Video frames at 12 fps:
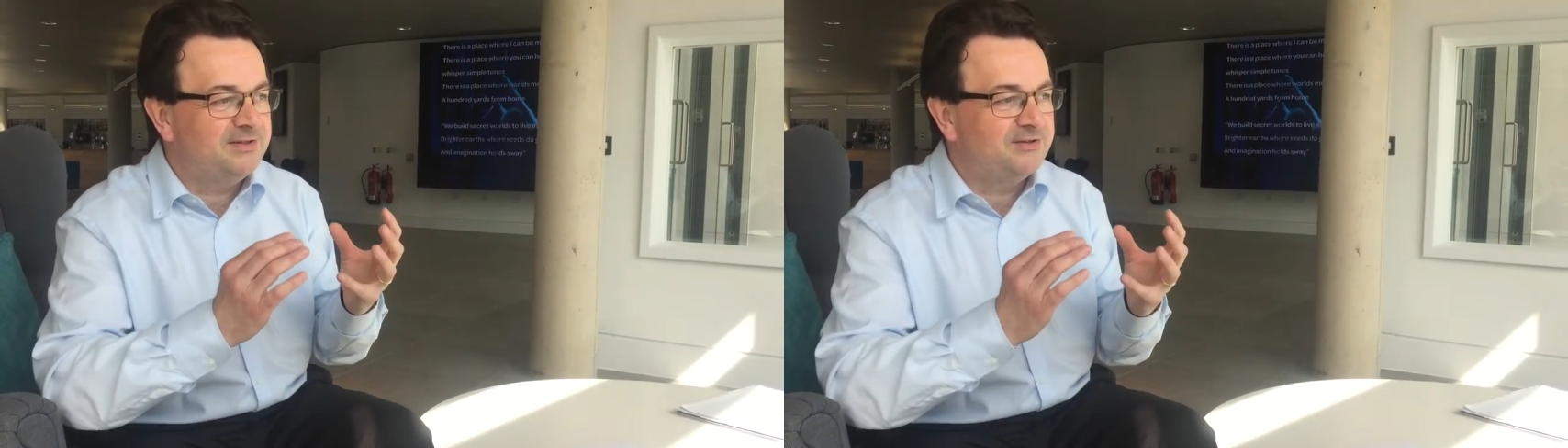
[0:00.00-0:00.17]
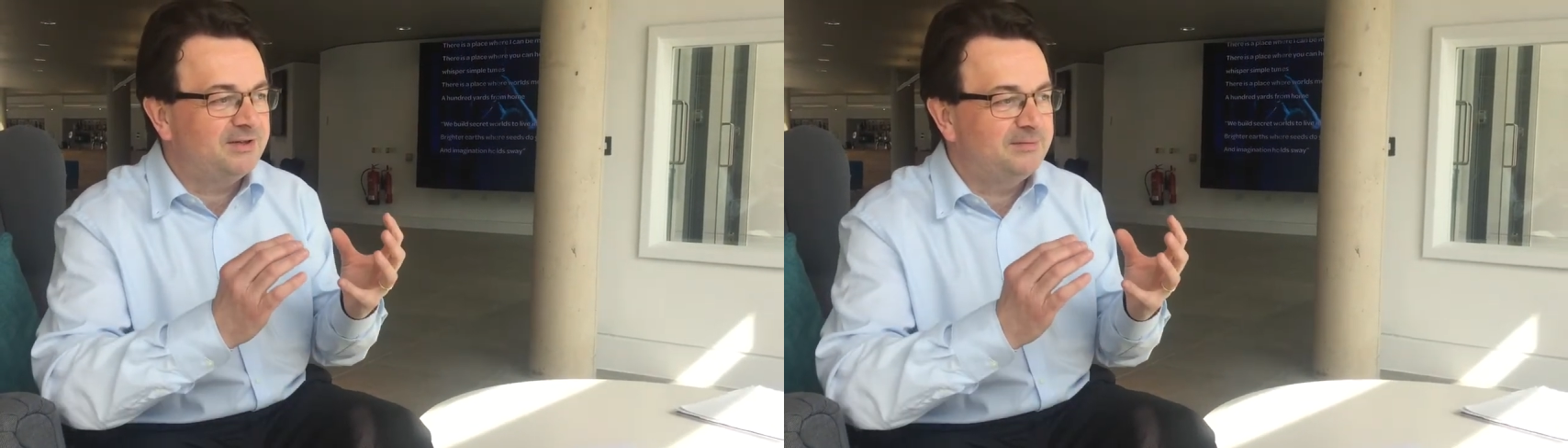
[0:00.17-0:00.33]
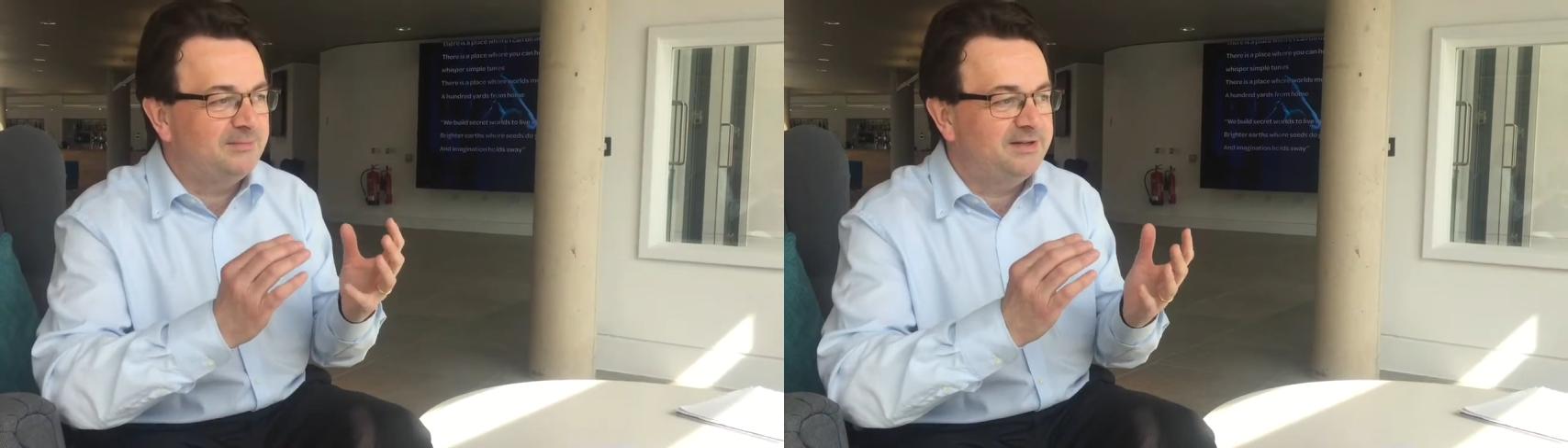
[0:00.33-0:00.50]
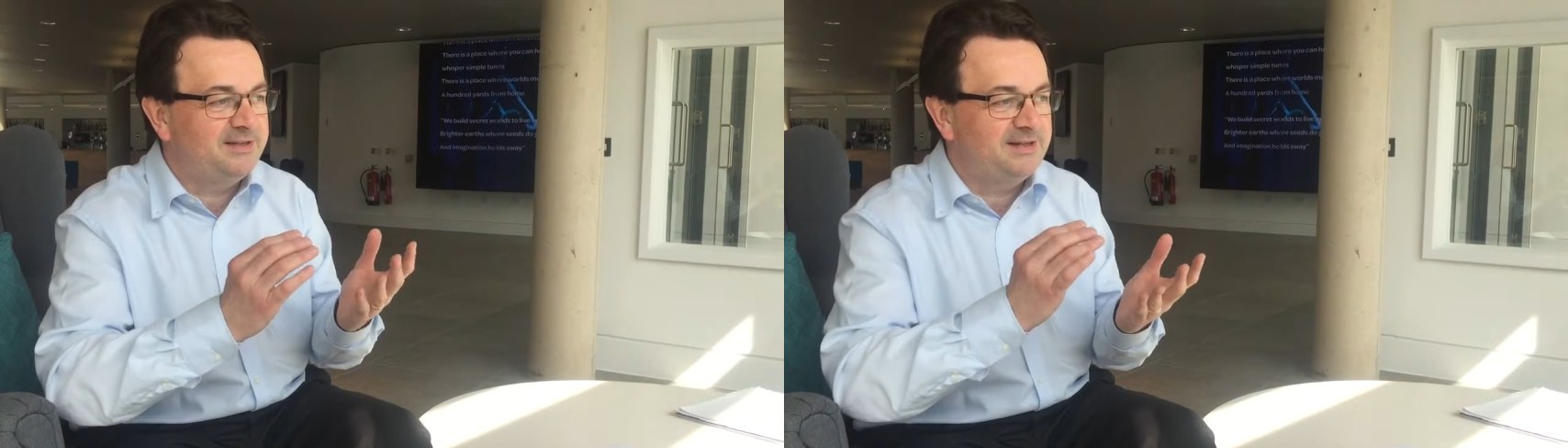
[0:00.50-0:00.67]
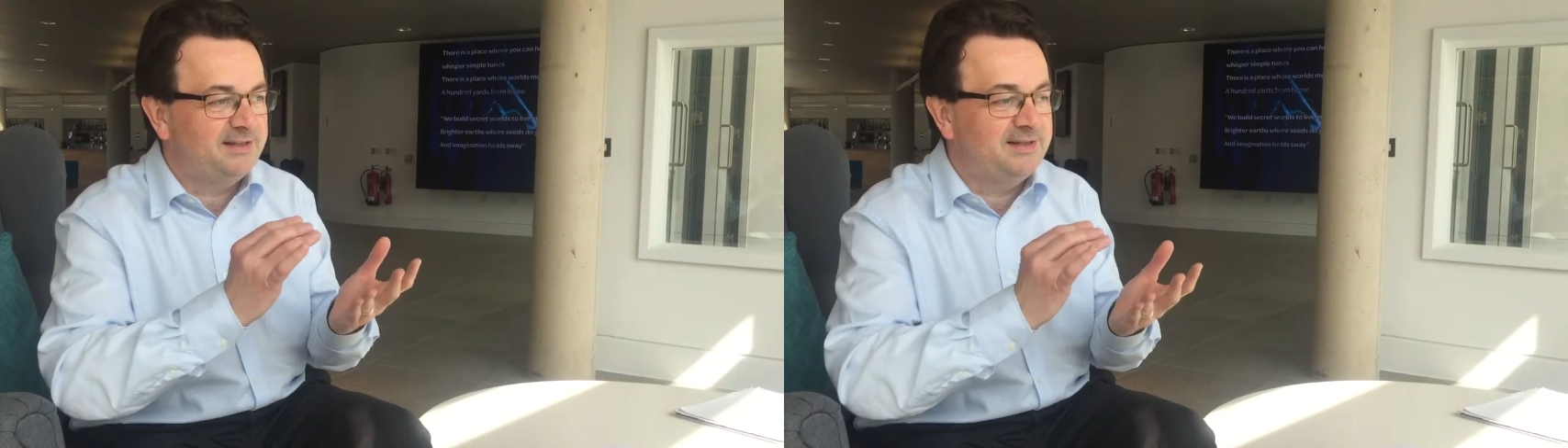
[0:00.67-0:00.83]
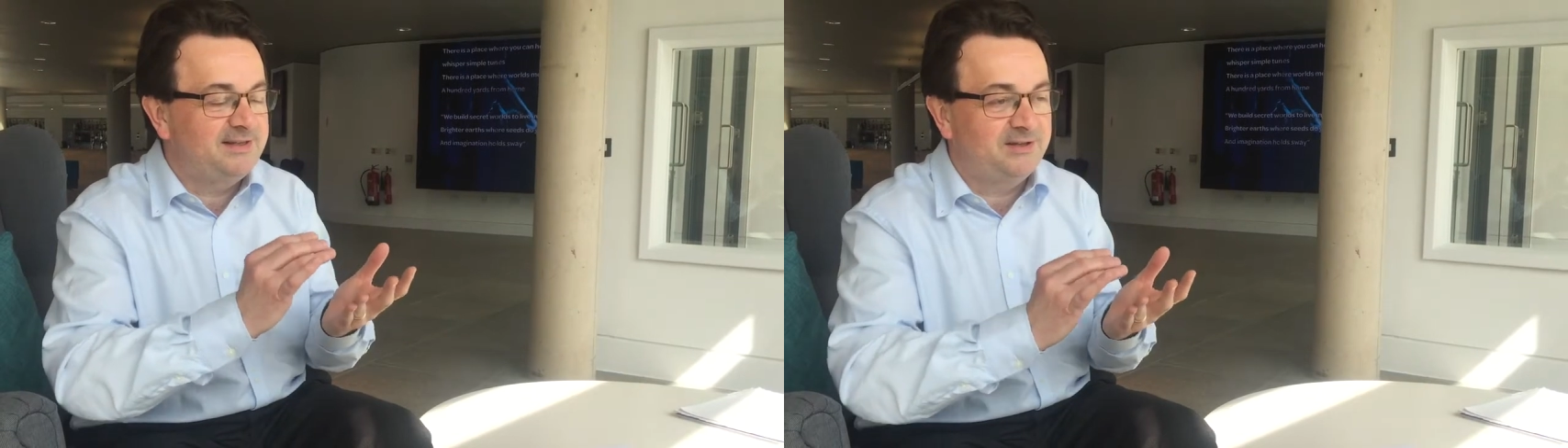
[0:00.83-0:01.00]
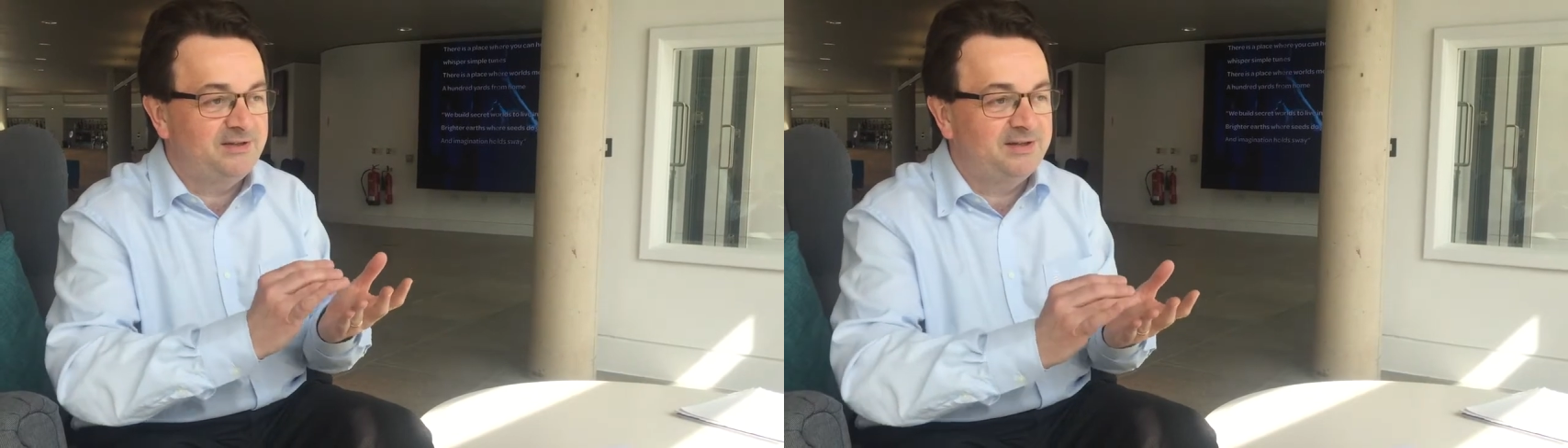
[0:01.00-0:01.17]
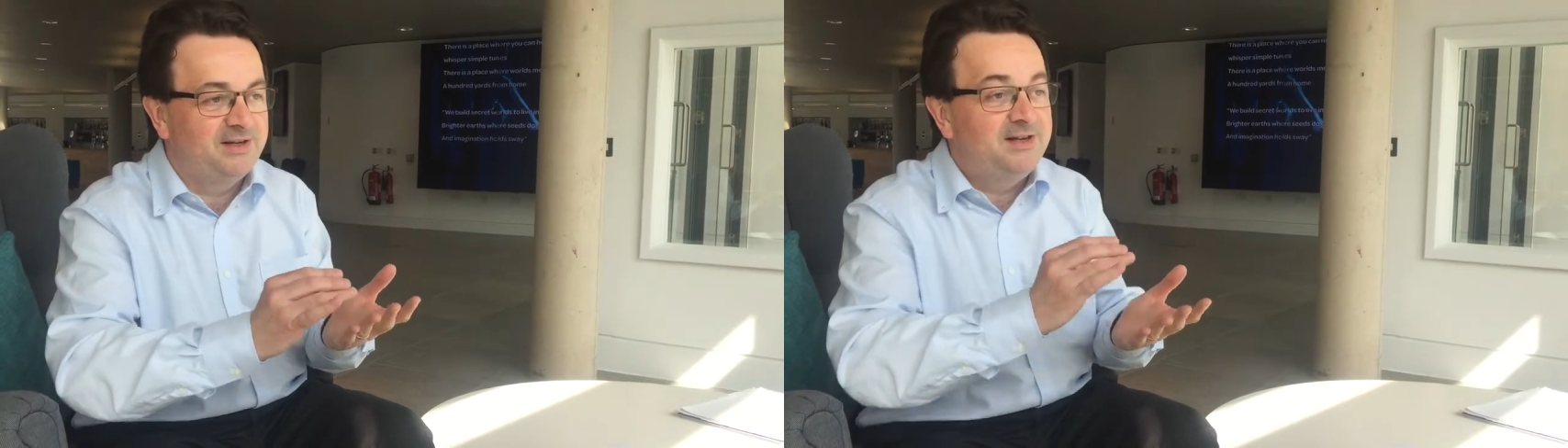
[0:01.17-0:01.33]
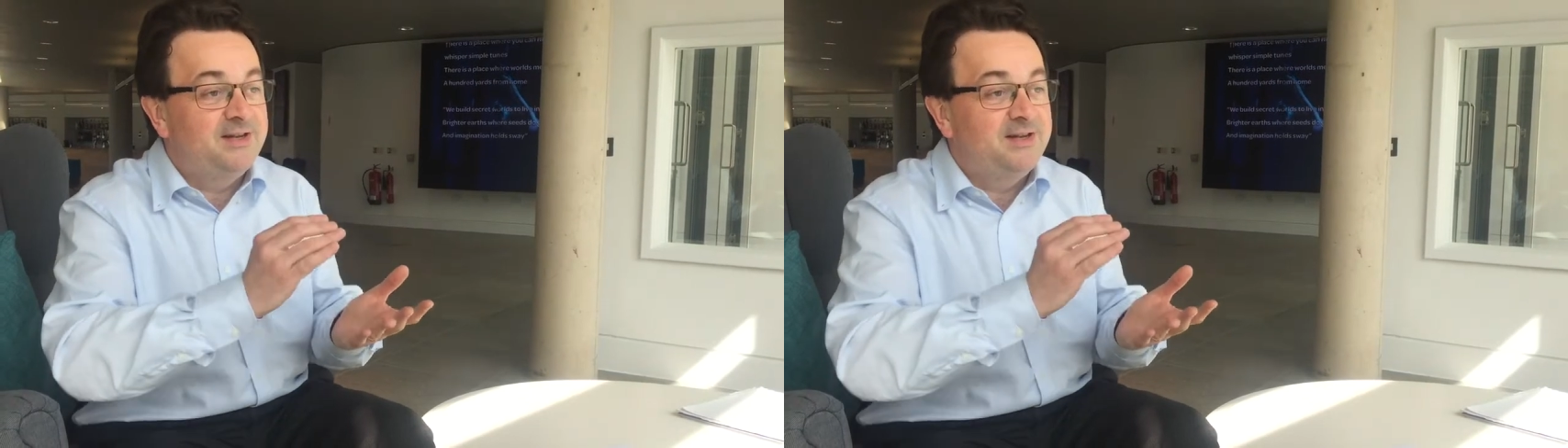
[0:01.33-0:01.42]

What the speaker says: the drama is set in such a